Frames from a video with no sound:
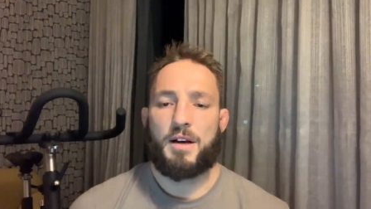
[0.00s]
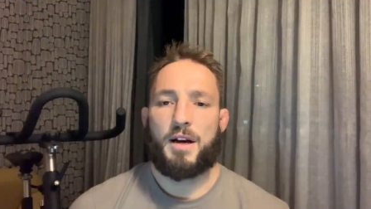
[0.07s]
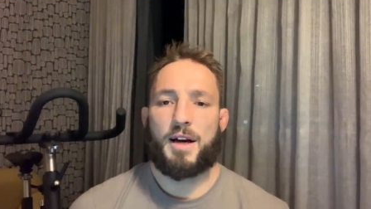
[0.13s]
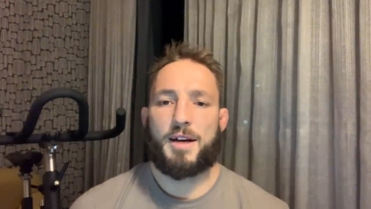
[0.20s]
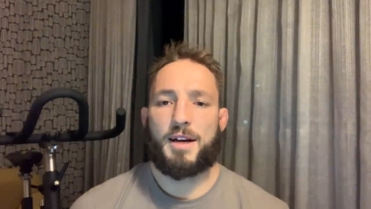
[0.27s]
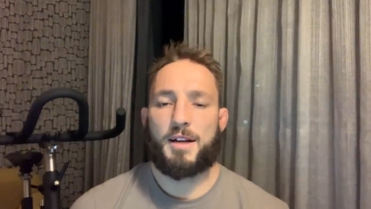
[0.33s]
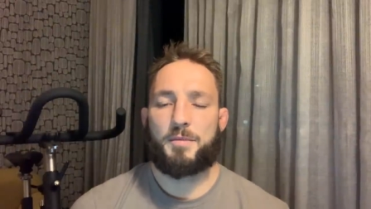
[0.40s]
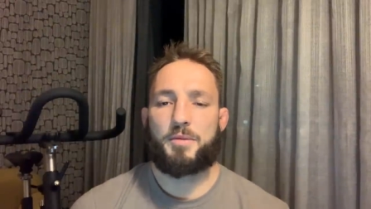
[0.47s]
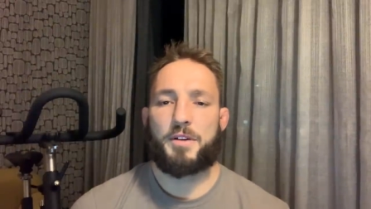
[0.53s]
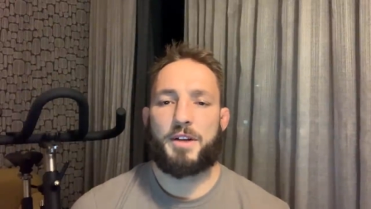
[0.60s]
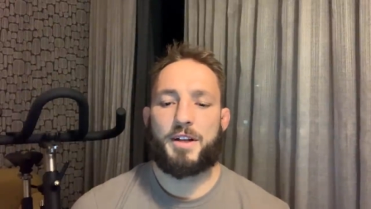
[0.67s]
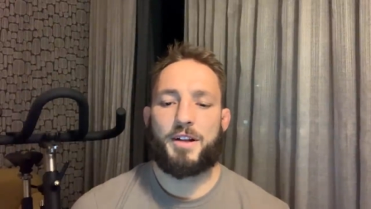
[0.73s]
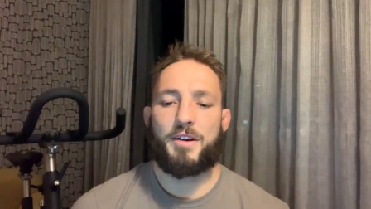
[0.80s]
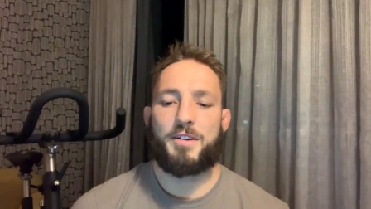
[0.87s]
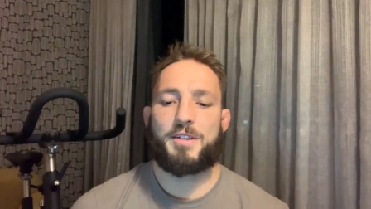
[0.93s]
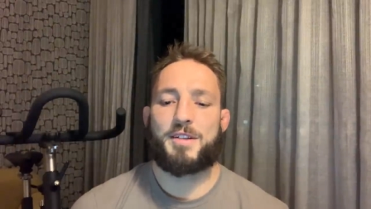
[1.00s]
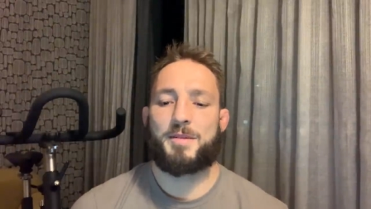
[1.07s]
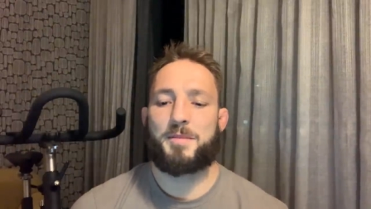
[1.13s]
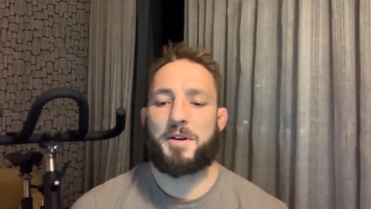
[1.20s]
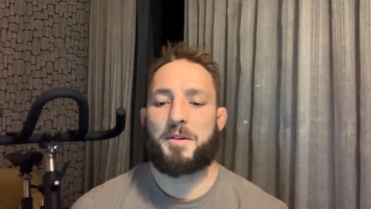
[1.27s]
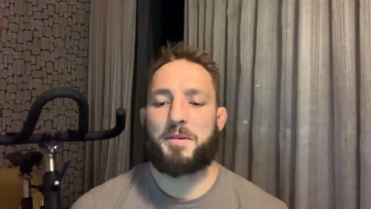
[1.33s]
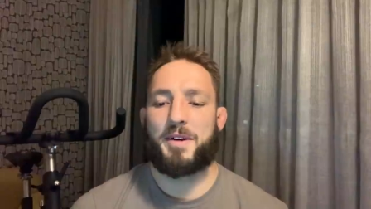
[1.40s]
I cut it pretty close in
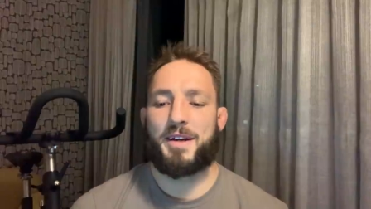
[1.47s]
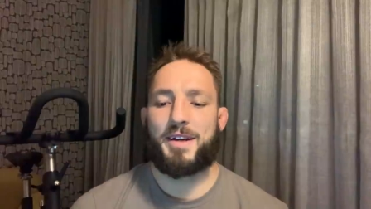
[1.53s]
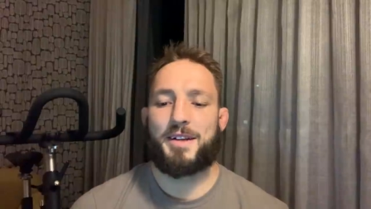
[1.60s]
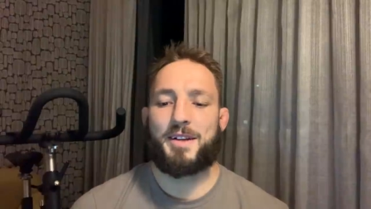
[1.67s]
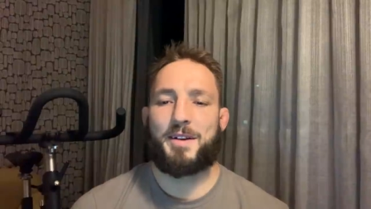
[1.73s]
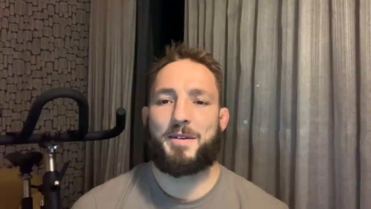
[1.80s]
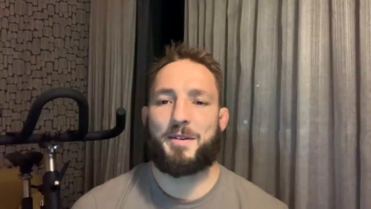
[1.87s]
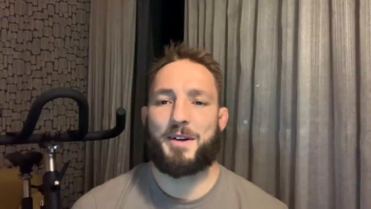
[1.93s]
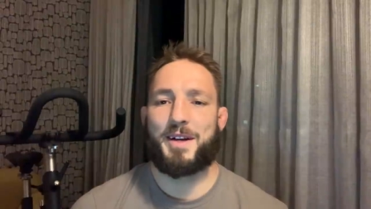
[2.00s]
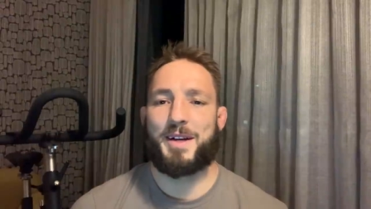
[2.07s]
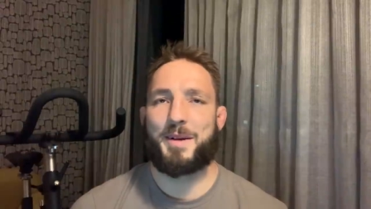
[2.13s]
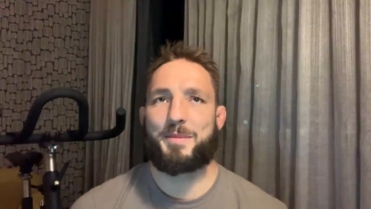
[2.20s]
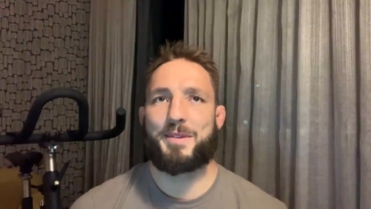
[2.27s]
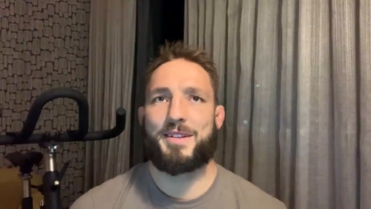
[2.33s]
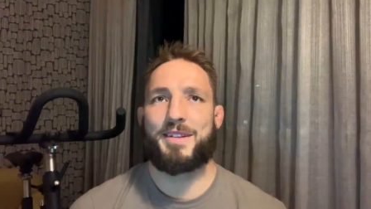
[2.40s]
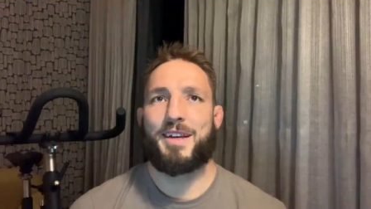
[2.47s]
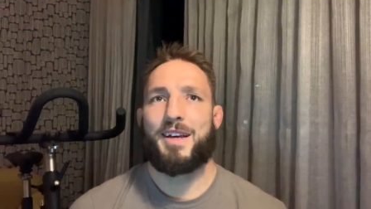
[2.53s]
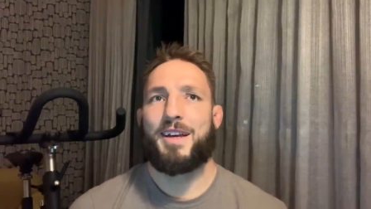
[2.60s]
my weigh-in. What happened?